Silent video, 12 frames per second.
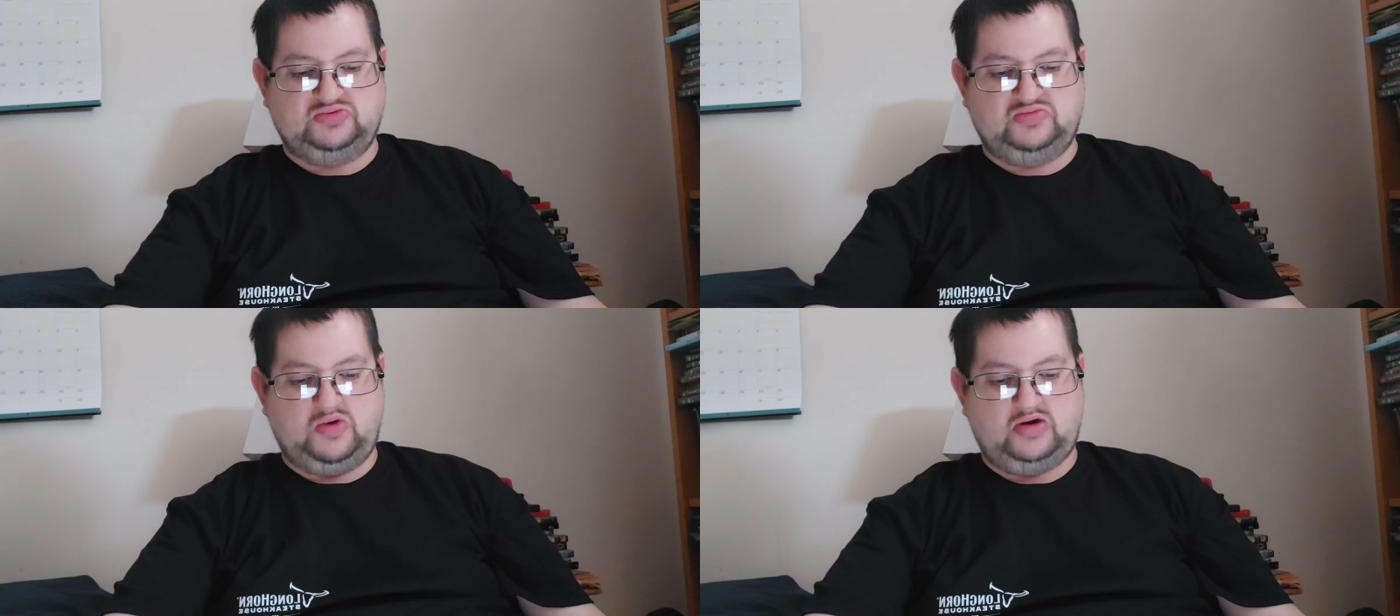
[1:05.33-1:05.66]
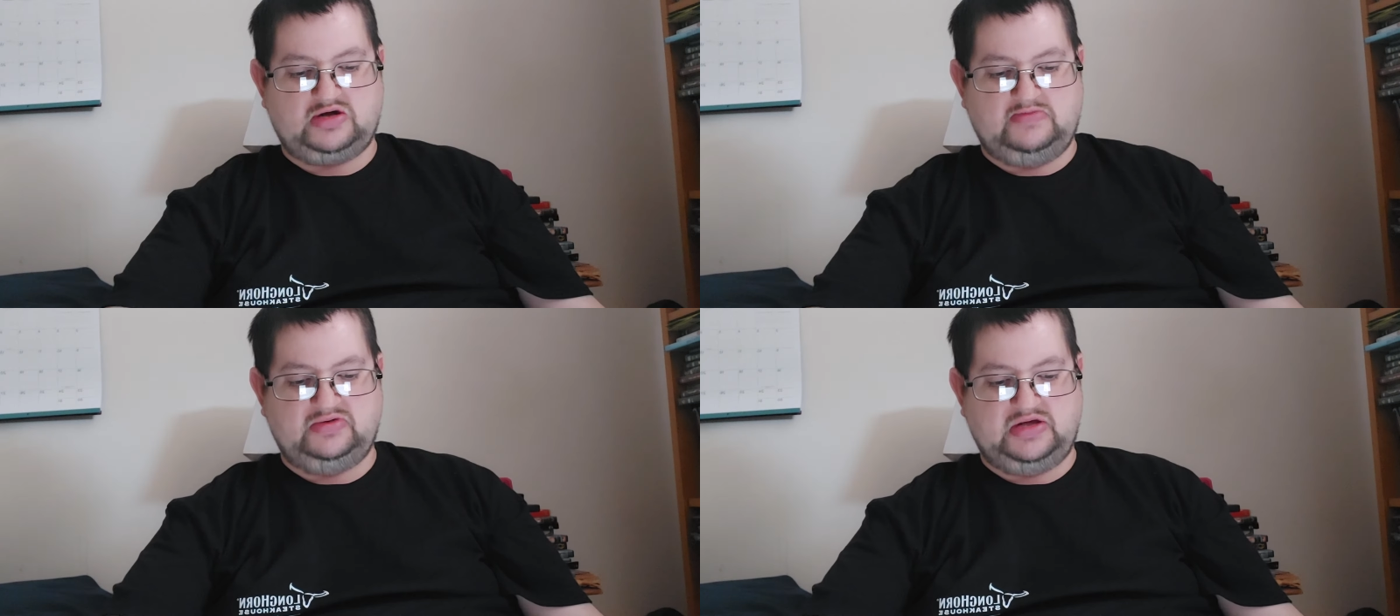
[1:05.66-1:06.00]
would
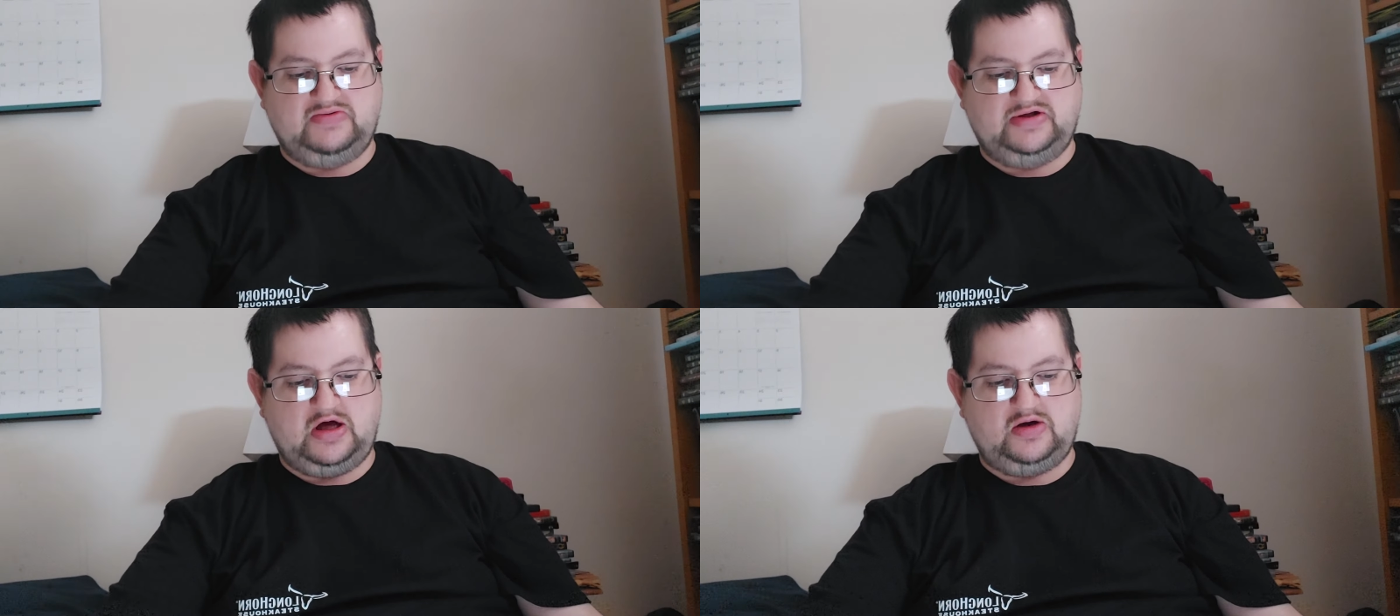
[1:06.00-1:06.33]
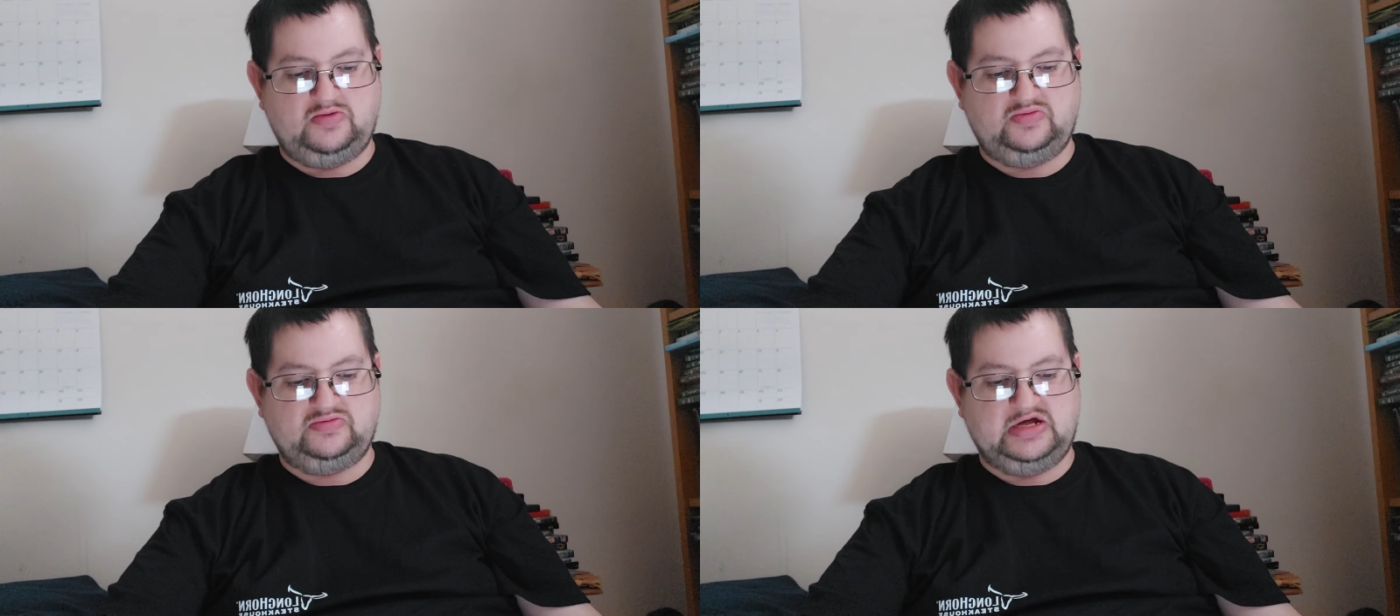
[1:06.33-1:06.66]
welcome, given
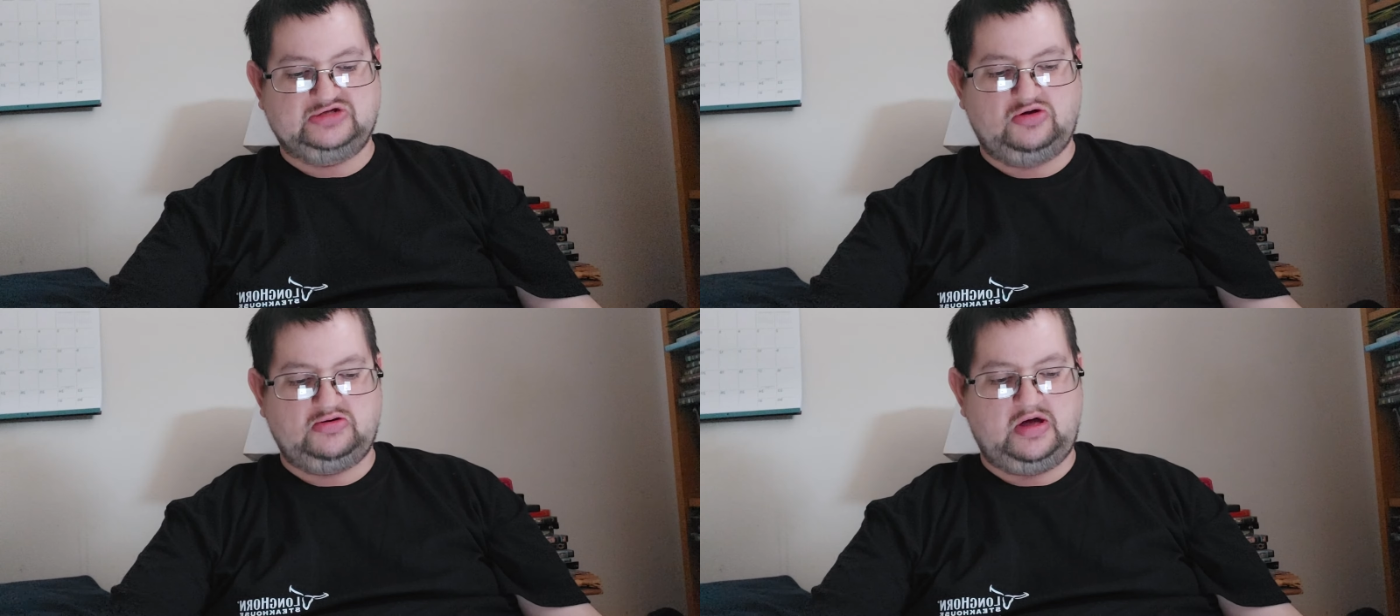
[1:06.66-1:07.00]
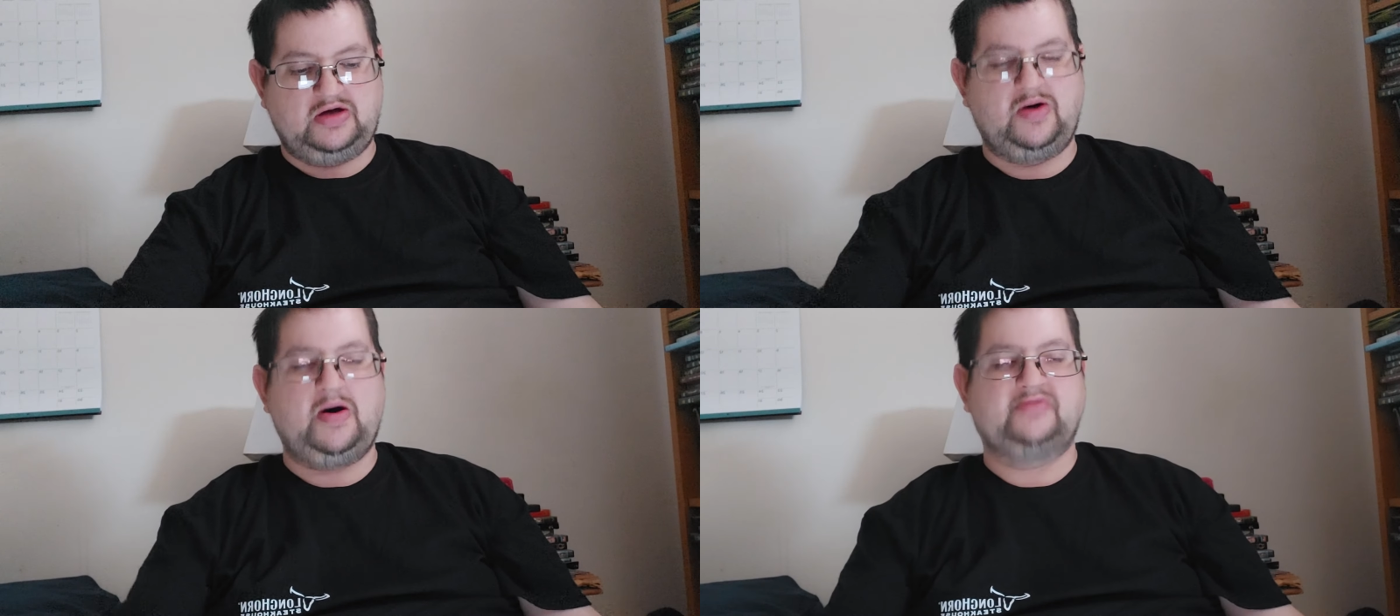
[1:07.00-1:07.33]
how
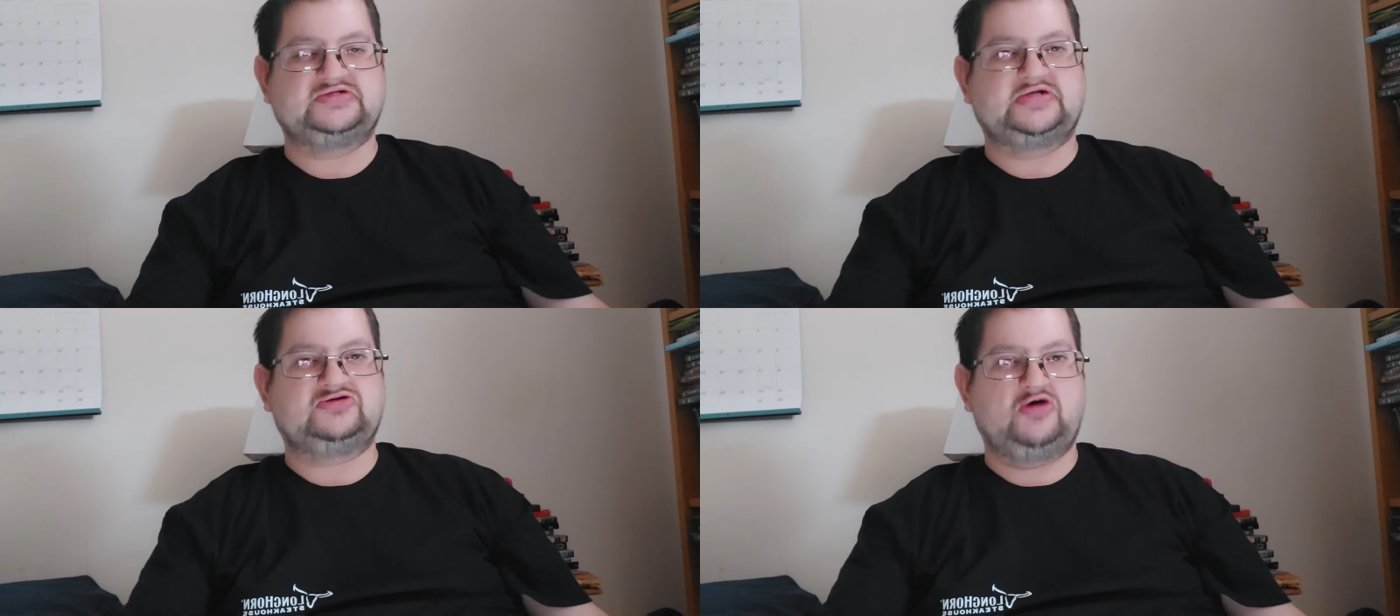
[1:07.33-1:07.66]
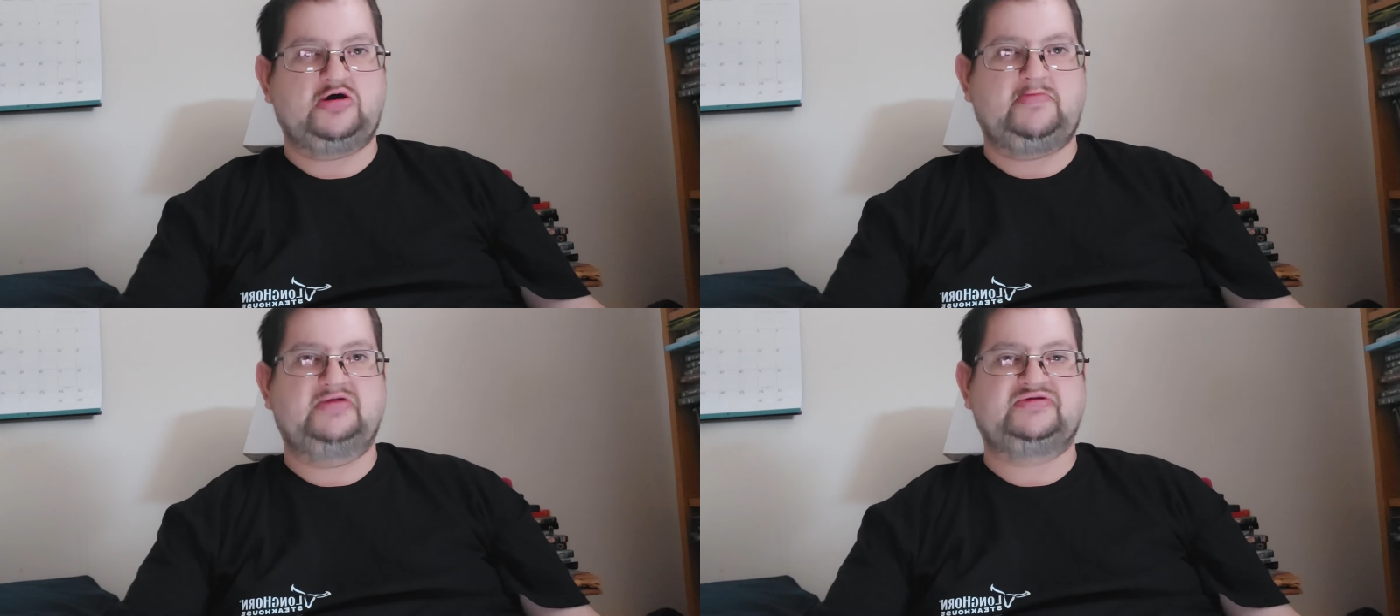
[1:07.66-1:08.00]
often they
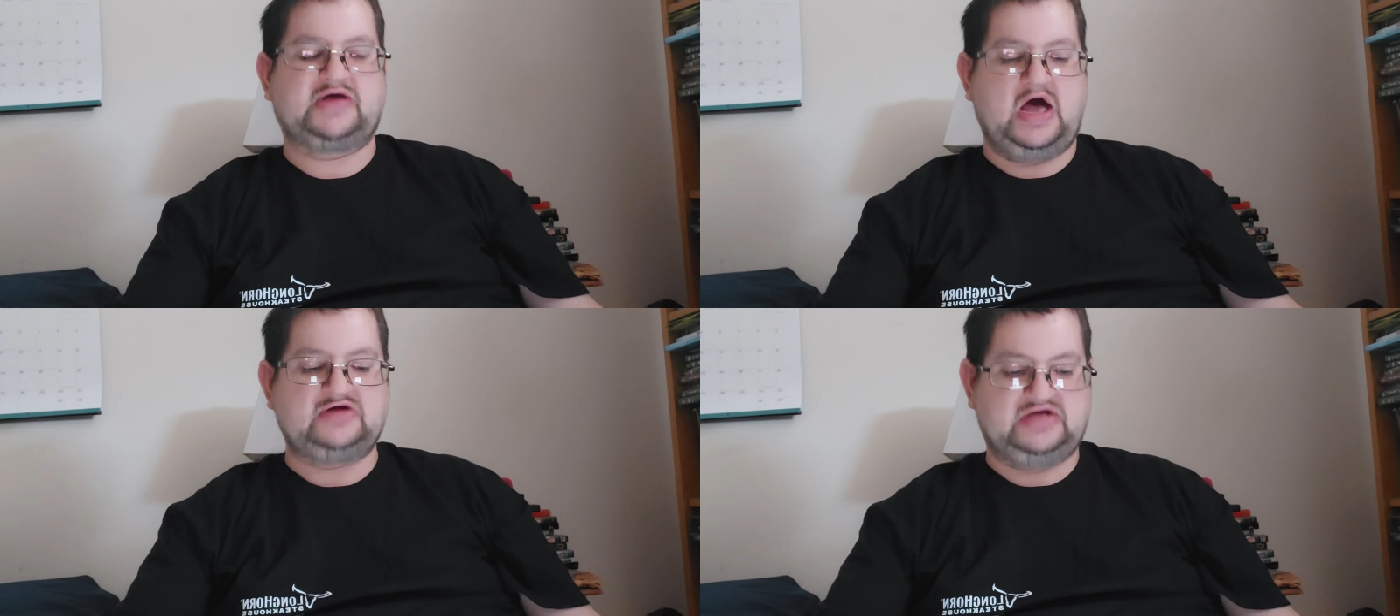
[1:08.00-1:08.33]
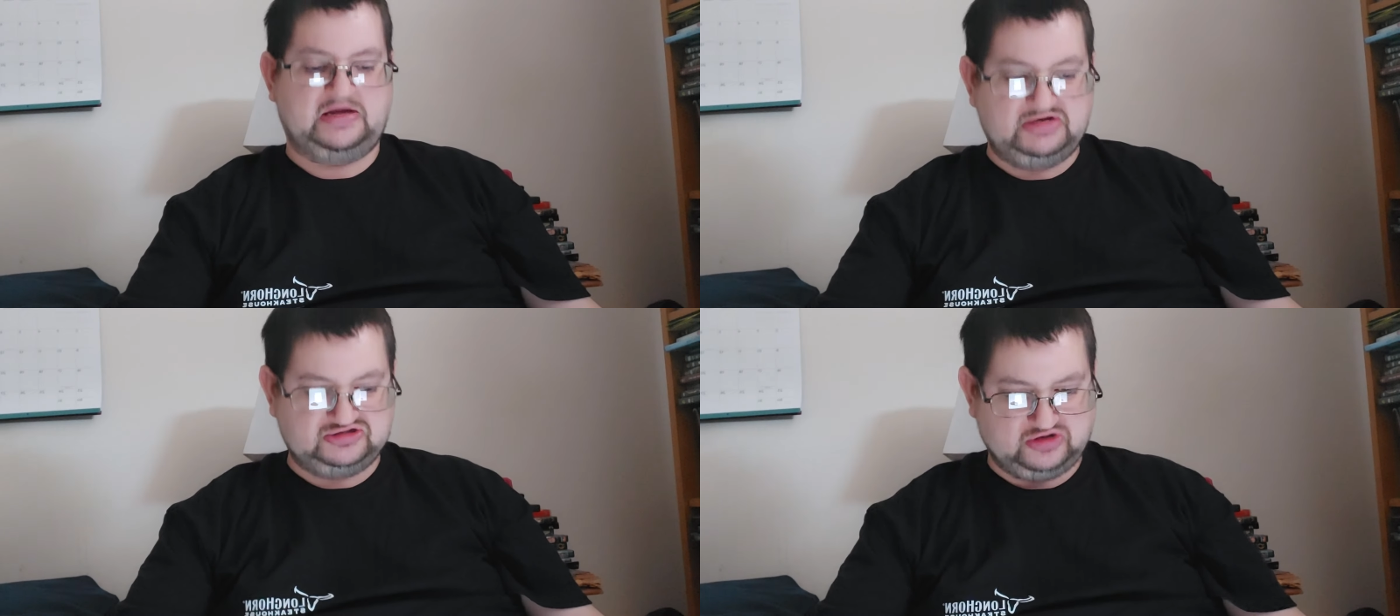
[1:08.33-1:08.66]
talk about the
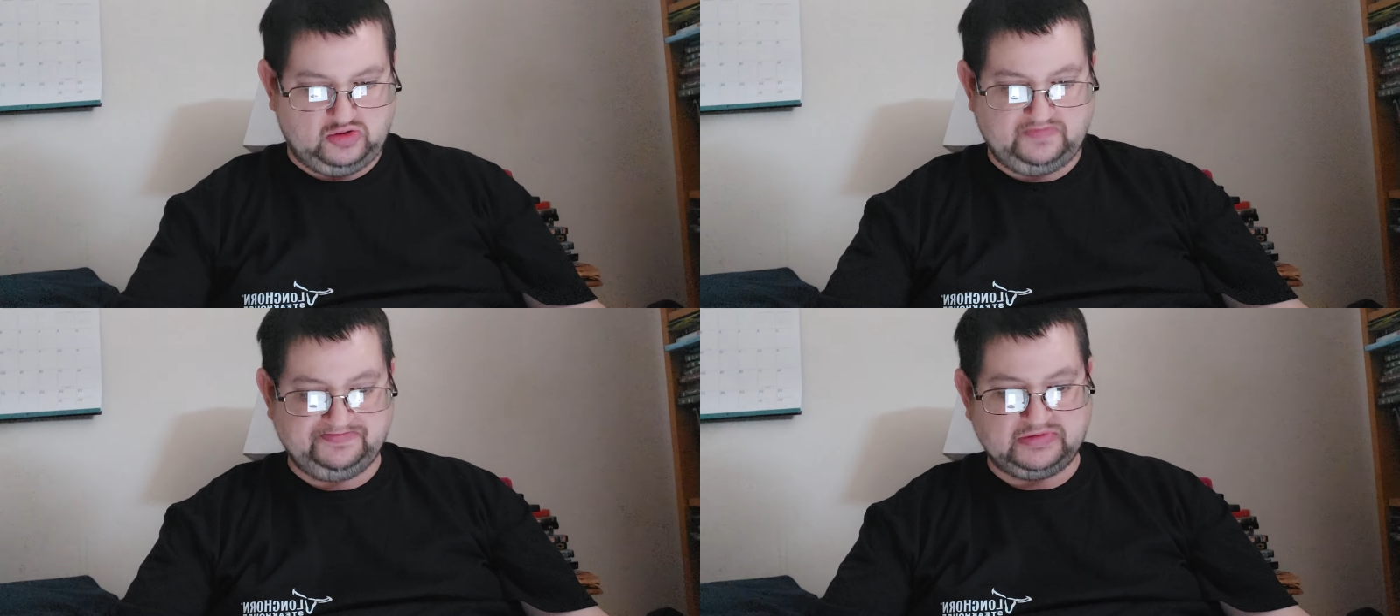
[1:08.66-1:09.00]
goddamn issue.